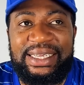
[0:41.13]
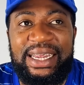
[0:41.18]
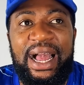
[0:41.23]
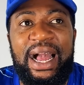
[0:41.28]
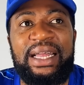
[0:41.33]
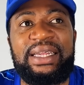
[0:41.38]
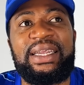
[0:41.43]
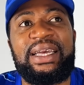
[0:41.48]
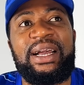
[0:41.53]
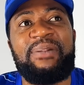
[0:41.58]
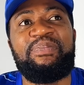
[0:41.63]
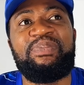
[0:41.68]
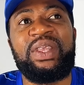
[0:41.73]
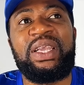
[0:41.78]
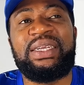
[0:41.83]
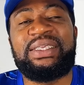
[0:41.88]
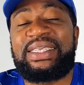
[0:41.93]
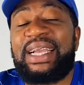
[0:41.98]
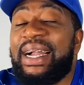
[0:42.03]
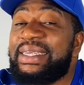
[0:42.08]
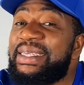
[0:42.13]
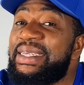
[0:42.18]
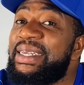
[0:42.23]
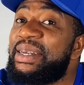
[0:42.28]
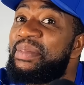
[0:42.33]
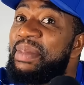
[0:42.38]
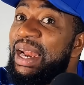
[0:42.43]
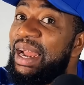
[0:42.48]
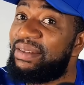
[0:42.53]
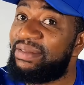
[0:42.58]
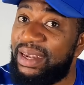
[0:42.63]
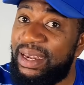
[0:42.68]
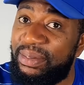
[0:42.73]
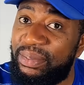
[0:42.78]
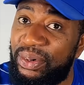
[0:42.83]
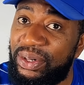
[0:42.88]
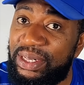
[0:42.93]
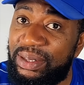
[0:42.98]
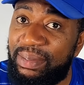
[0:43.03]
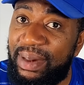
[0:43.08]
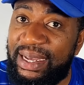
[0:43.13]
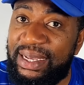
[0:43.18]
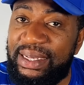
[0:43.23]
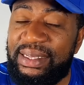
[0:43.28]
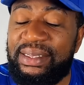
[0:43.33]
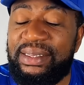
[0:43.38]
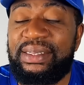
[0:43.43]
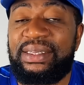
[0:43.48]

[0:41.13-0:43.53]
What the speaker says: And Jackson remain available on the market.